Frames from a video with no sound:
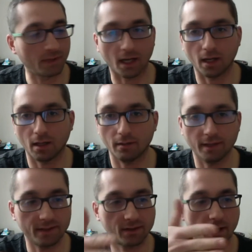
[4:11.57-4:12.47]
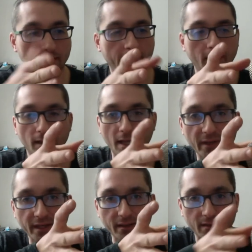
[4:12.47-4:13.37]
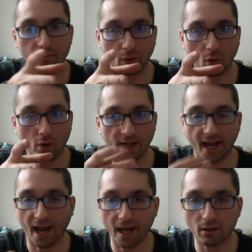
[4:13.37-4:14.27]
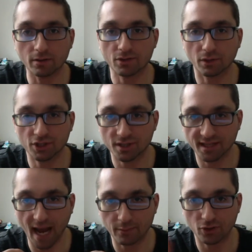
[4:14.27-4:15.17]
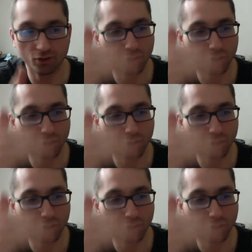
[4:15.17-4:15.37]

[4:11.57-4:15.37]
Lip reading: it's got a limited recording angle, so it just captures